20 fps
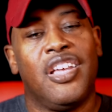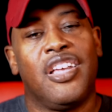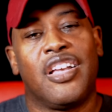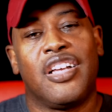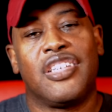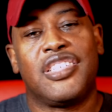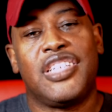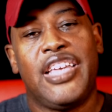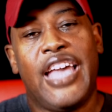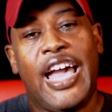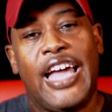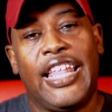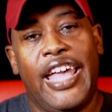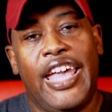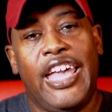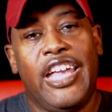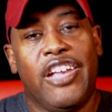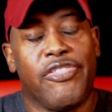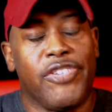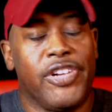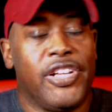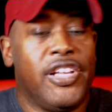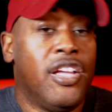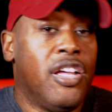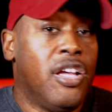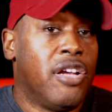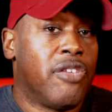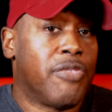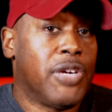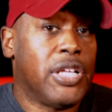because he got angry.
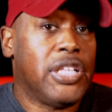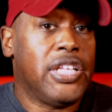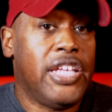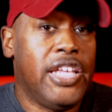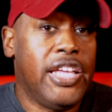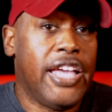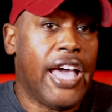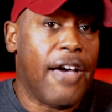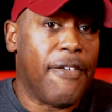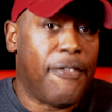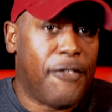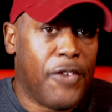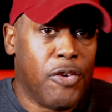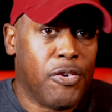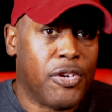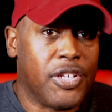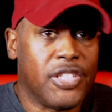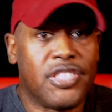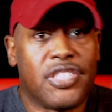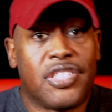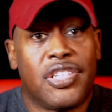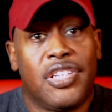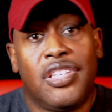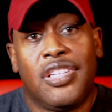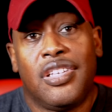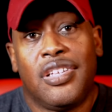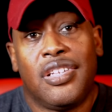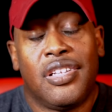Really, he got focused.